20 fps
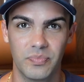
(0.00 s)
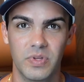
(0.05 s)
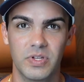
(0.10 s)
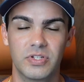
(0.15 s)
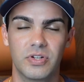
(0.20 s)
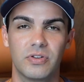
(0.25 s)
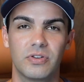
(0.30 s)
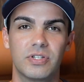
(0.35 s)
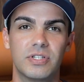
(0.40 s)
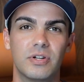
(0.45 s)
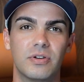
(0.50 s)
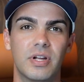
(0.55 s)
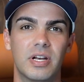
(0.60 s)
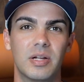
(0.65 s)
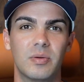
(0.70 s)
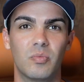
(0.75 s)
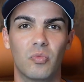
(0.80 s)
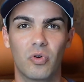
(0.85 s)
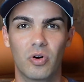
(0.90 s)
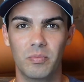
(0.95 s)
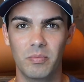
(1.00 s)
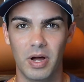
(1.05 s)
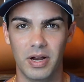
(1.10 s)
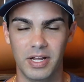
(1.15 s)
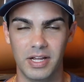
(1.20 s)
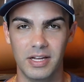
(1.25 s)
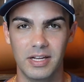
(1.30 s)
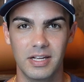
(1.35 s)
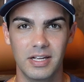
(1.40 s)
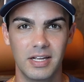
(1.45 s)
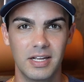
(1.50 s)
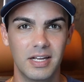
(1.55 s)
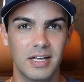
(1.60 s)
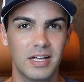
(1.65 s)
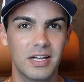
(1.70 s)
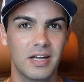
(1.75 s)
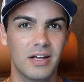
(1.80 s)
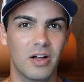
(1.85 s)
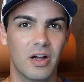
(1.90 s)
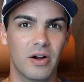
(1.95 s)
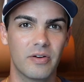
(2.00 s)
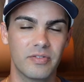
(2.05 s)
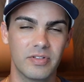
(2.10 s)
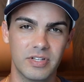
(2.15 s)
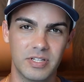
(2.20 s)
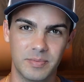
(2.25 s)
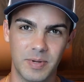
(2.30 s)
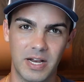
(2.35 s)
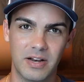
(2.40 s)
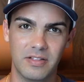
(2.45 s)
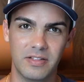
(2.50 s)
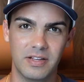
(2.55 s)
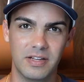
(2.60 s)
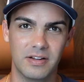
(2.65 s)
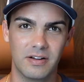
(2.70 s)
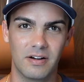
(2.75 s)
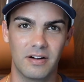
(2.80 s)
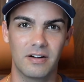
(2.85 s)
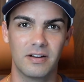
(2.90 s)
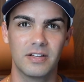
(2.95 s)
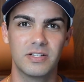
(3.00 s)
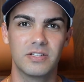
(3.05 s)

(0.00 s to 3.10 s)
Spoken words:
So you're still getting more money over the span of the year,